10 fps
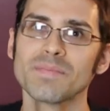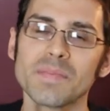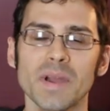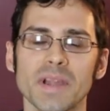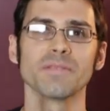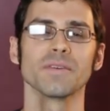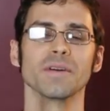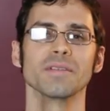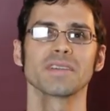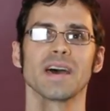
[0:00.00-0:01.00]

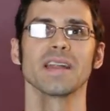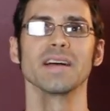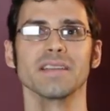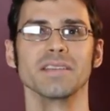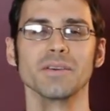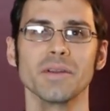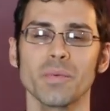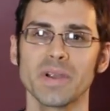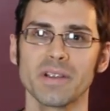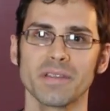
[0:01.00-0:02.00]
Microphone's kind of doing a
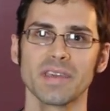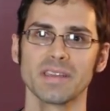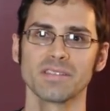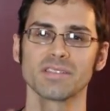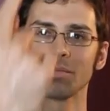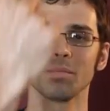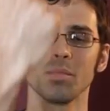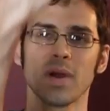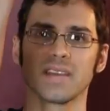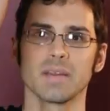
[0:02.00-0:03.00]
weird thing. It's
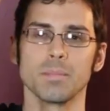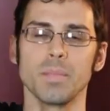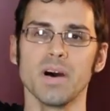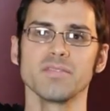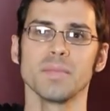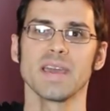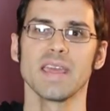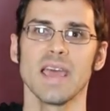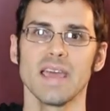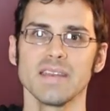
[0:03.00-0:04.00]
pointed above my
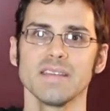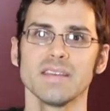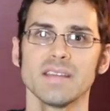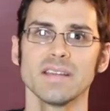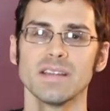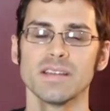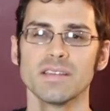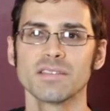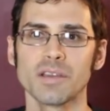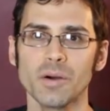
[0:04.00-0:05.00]
head.
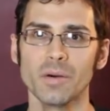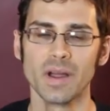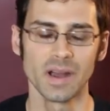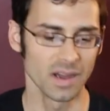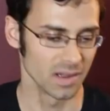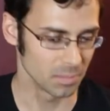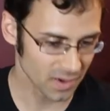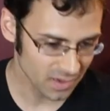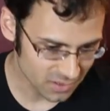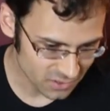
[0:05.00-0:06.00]
So
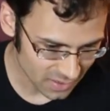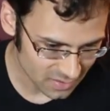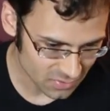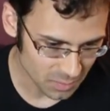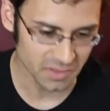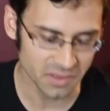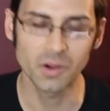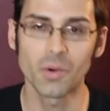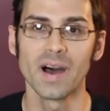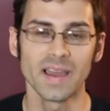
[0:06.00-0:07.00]
apologize if I'm a little
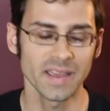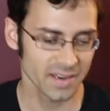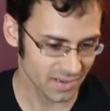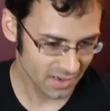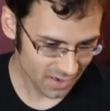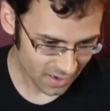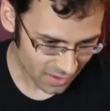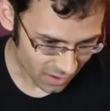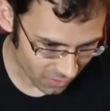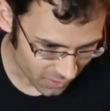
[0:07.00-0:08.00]
quiet.
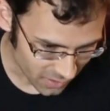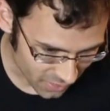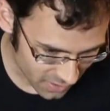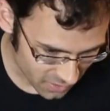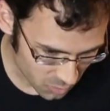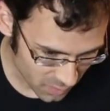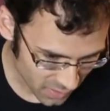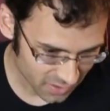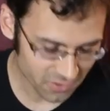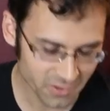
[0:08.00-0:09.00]
Oh, and thank you,
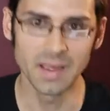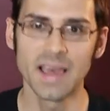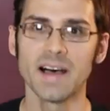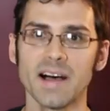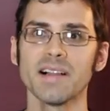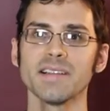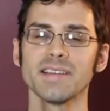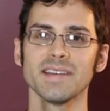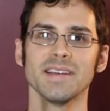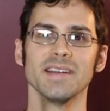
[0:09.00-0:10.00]
Michael L.
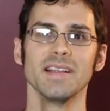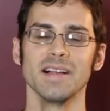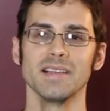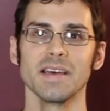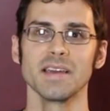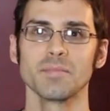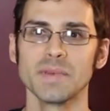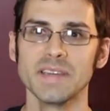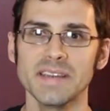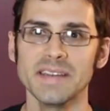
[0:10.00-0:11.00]
I've
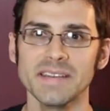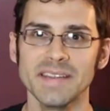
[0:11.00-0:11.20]
been